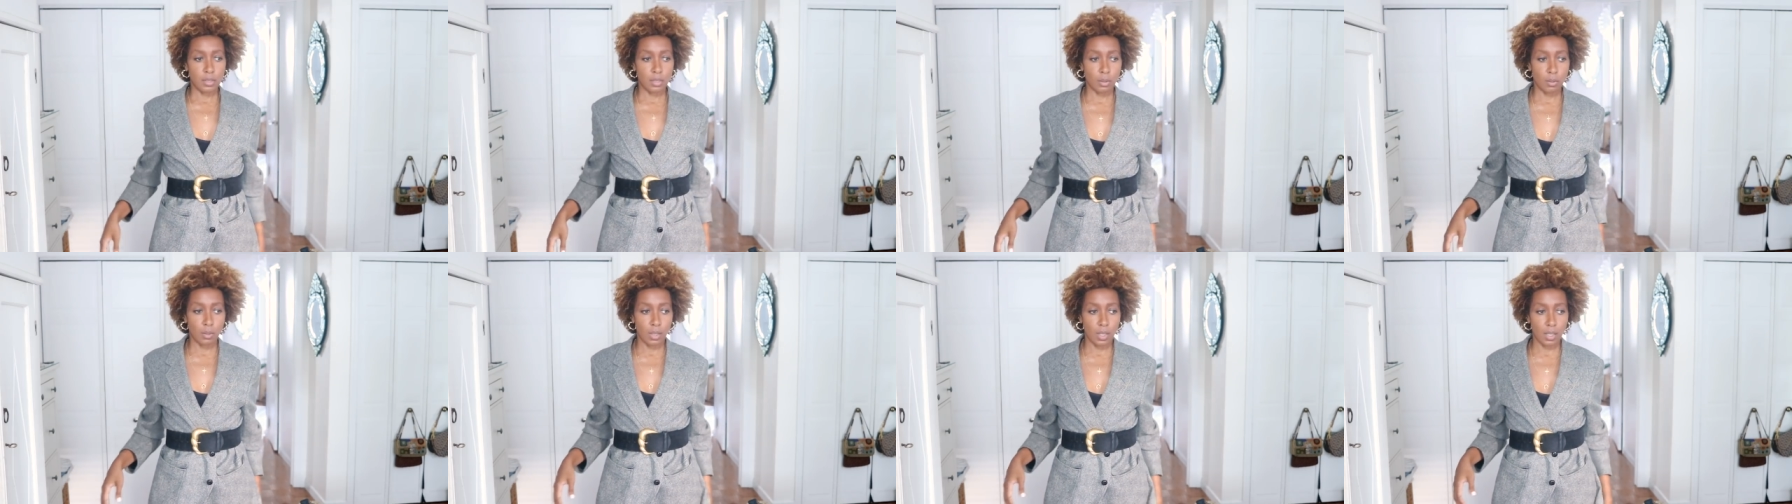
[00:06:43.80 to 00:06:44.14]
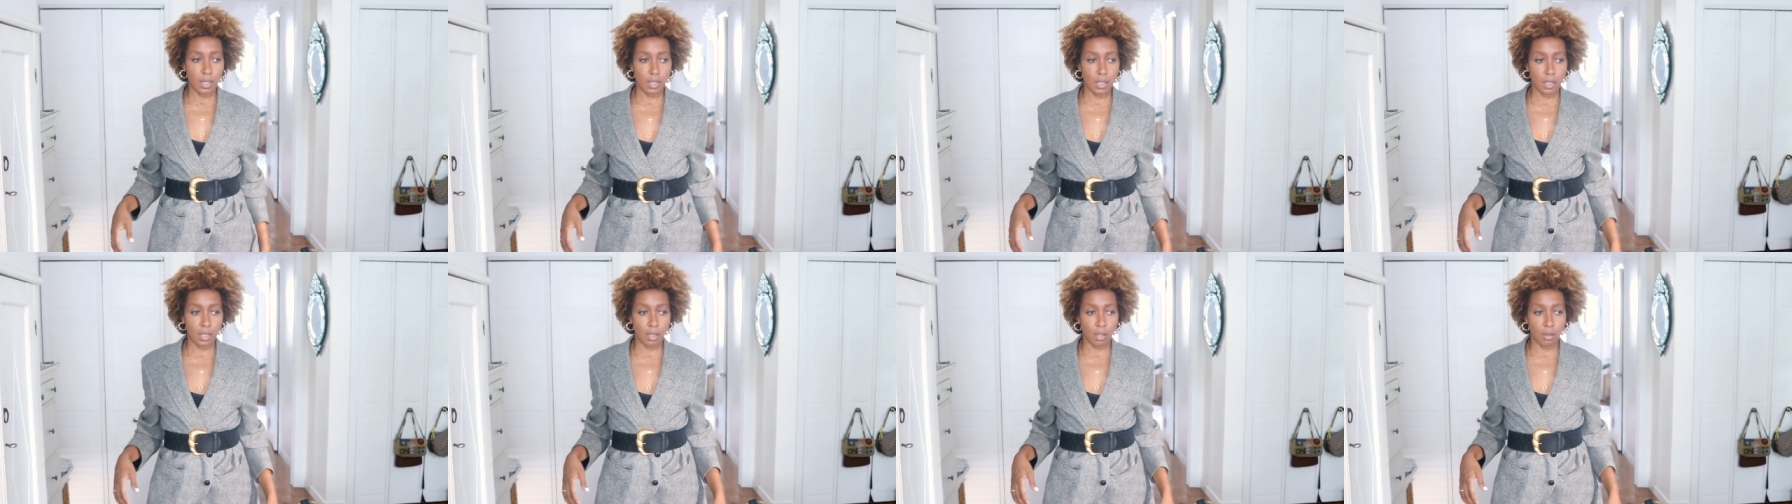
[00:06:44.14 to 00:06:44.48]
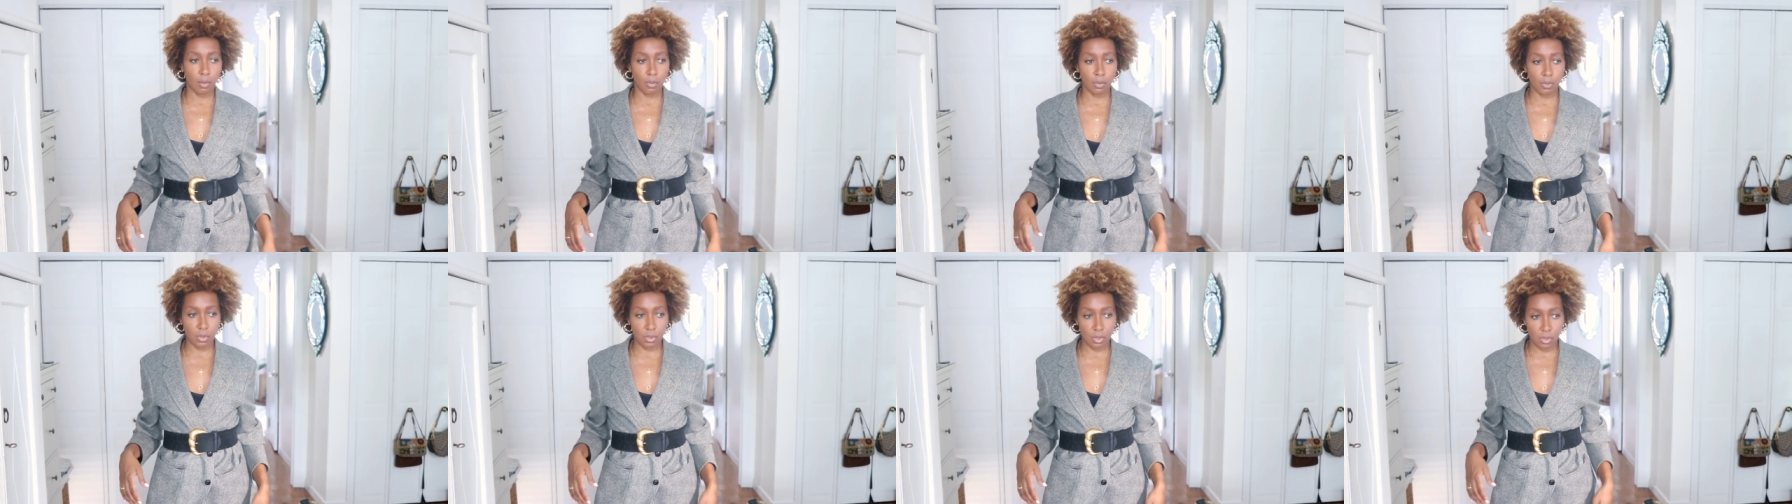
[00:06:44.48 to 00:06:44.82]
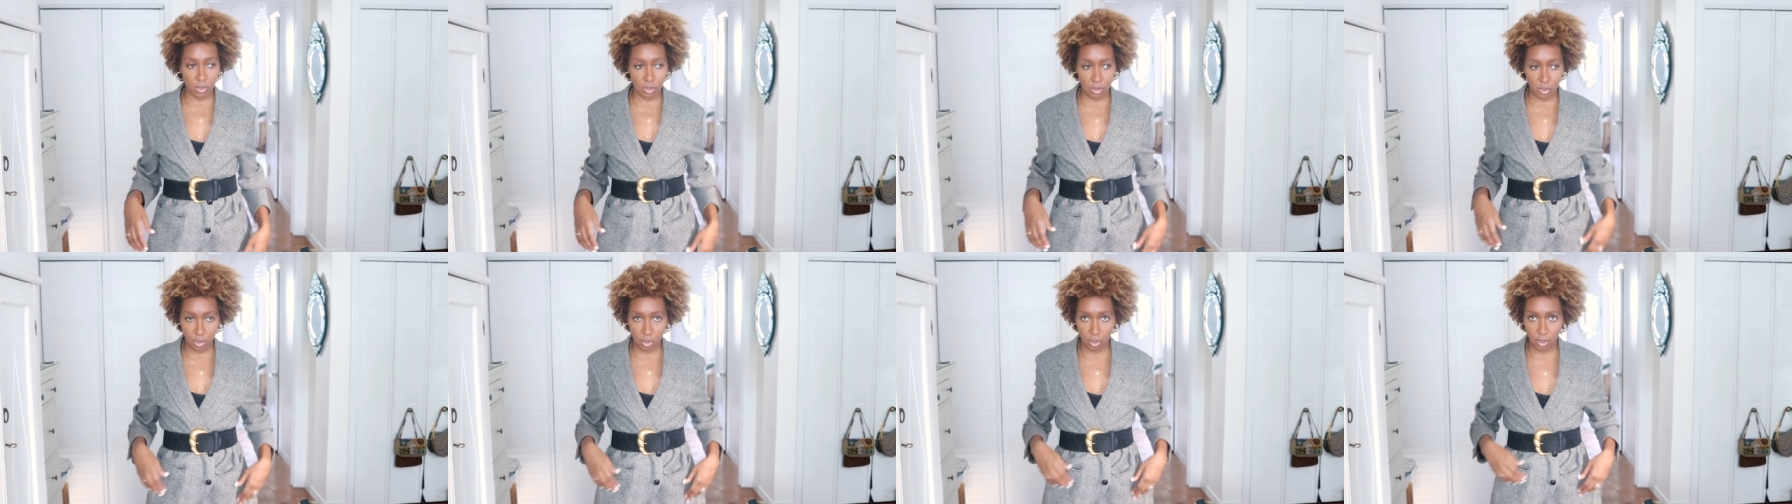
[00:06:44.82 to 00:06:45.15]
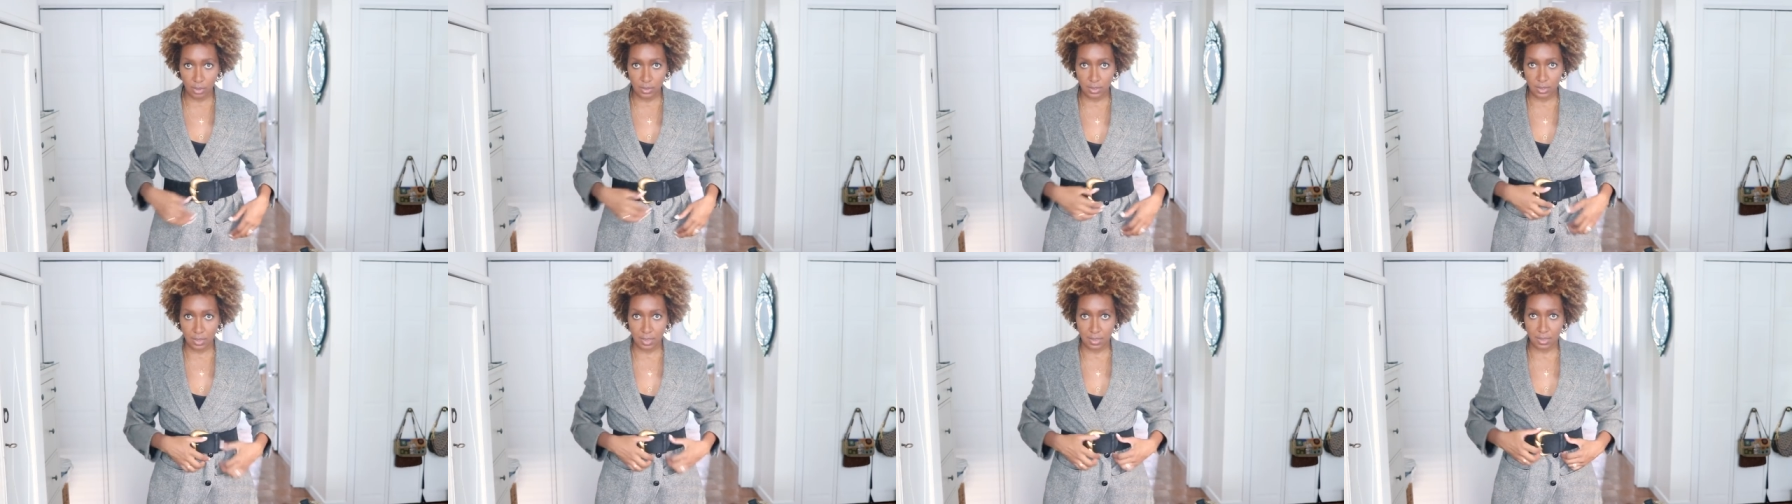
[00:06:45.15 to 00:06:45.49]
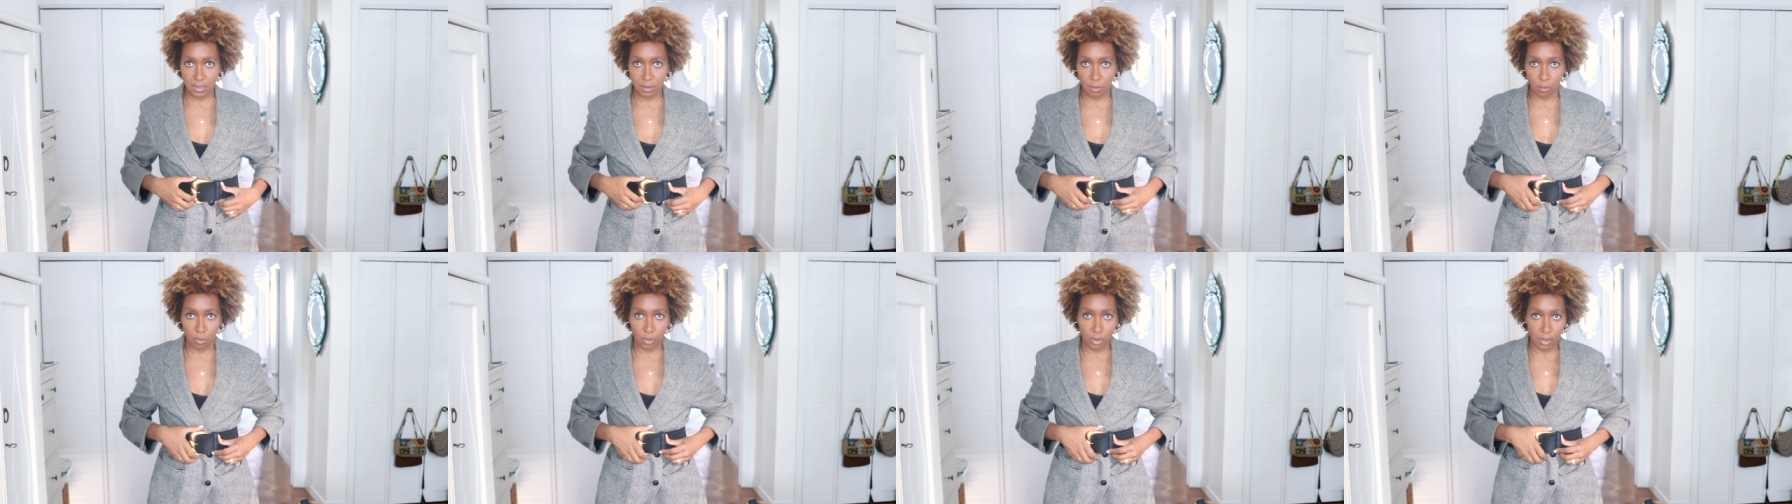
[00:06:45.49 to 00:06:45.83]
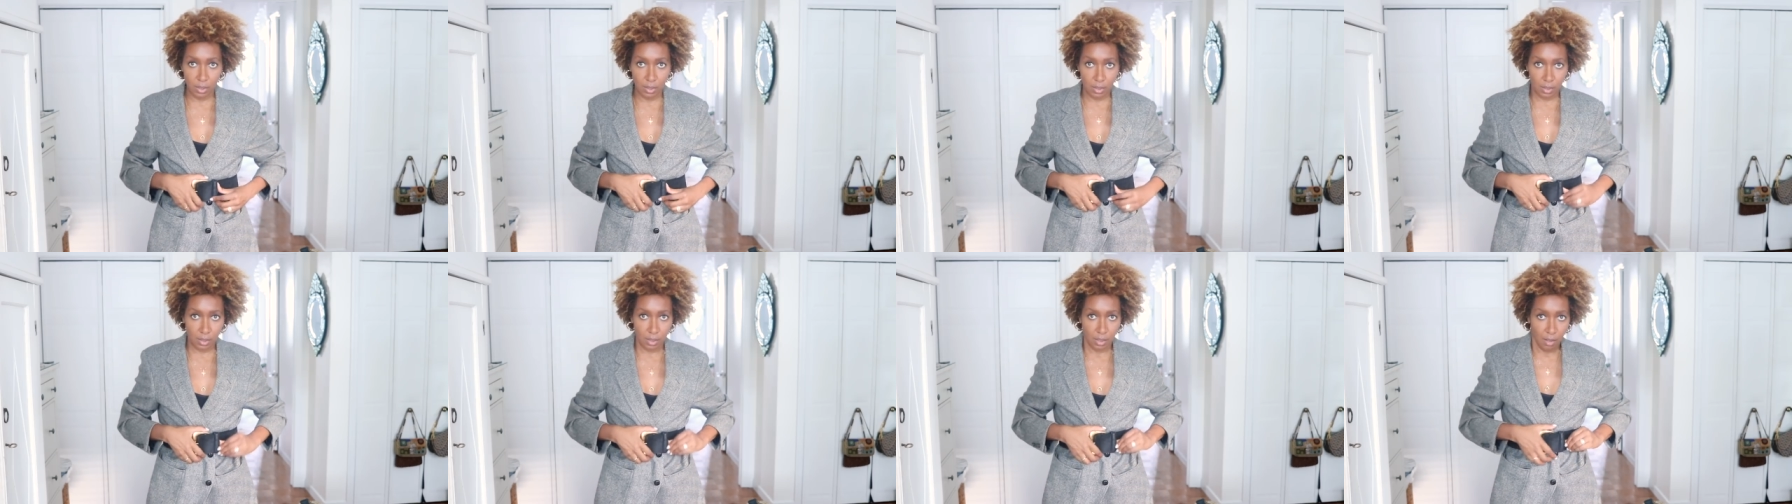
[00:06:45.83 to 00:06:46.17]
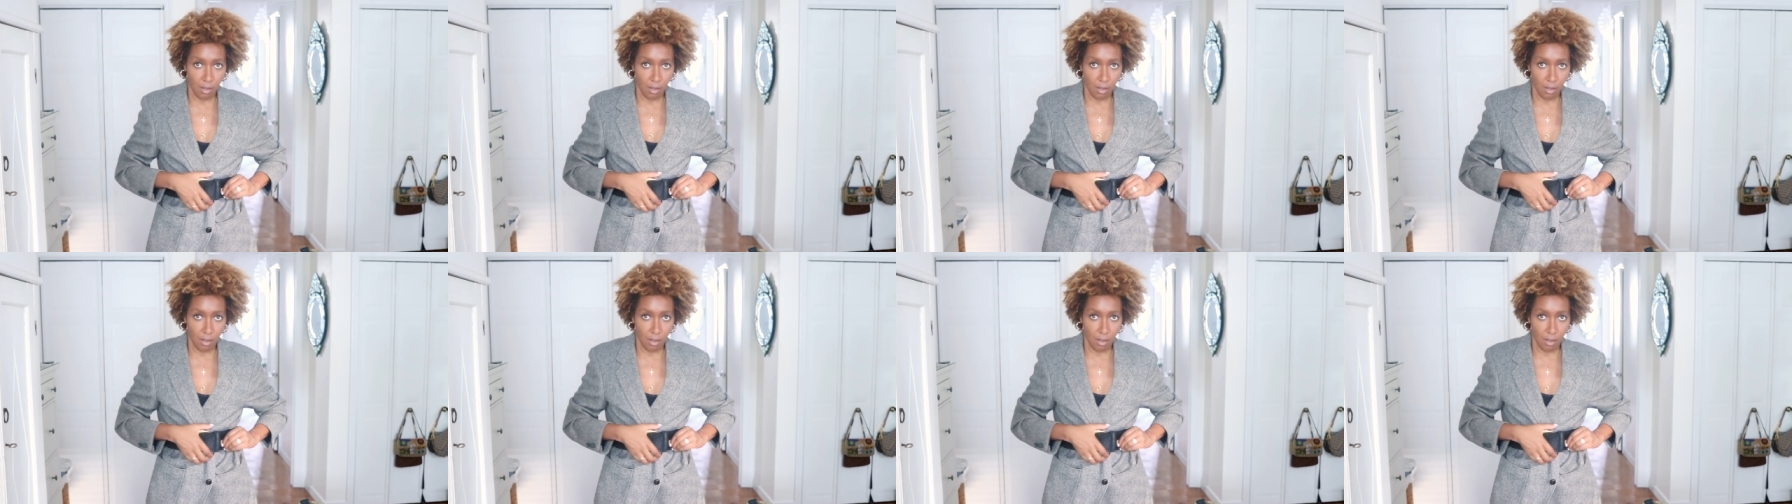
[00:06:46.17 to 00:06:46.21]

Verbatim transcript: to work? Oh god, does it work?